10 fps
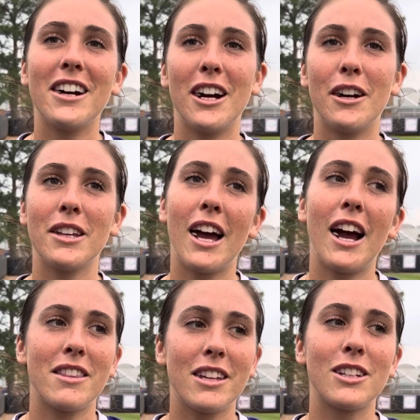
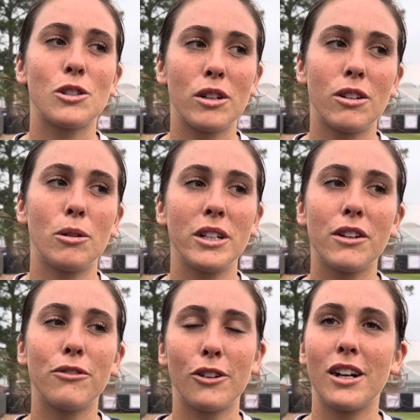I think it'll be
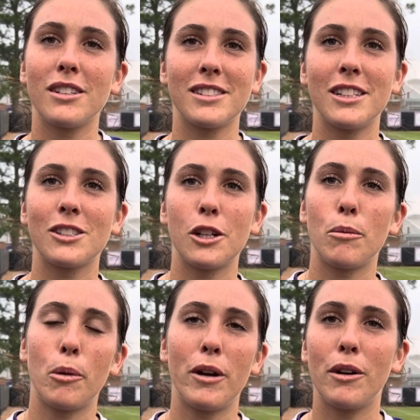good for us, and it's good
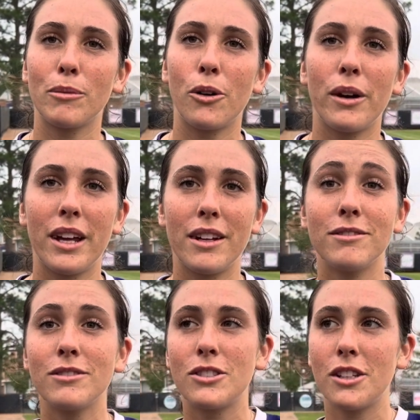momentum going
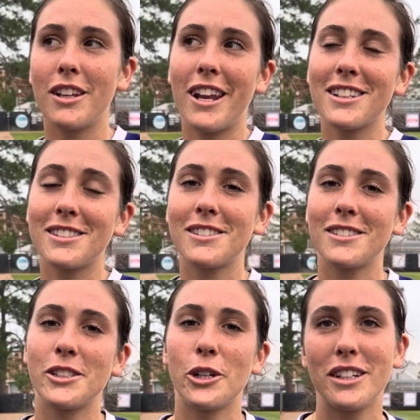into the next
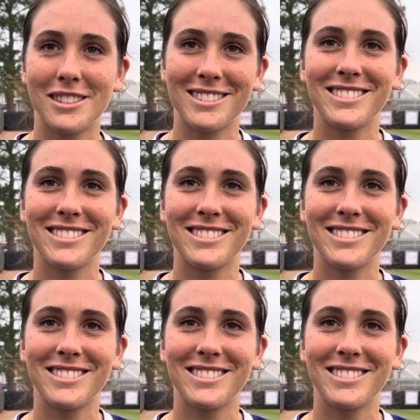series.